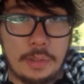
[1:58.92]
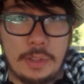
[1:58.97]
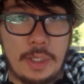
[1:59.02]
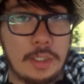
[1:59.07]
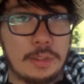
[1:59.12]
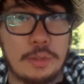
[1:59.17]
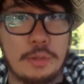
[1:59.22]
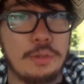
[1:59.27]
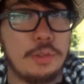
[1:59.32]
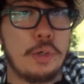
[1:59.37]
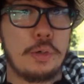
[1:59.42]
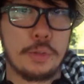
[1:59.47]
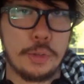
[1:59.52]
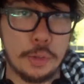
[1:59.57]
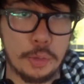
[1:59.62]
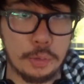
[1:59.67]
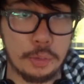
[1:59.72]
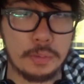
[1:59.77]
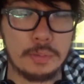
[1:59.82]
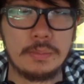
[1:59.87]
I don't know
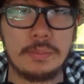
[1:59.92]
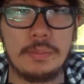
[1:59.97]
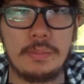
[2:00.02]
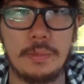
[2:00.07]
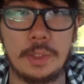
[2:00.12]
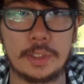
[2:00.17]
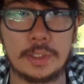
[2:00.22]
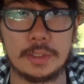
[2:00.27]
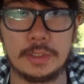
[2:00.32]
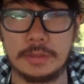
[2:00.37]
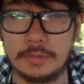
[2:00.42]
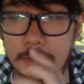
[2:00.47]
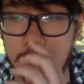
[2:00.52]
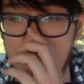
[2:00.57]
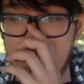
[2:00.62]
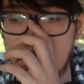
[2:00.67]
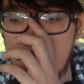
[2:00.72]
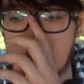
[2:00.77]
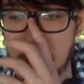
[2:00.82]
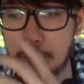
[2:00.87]
you watching this
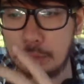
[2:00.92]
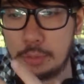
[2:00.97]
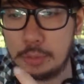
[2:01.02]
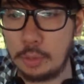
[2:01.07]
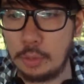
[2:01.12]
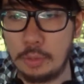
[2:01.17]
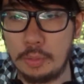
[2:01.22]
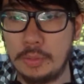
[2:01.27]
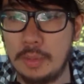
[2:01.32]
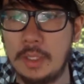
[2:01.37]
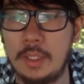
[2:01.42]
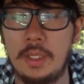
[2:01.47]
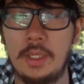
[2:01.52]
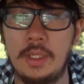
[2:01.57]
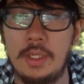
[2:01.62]
video. I don't know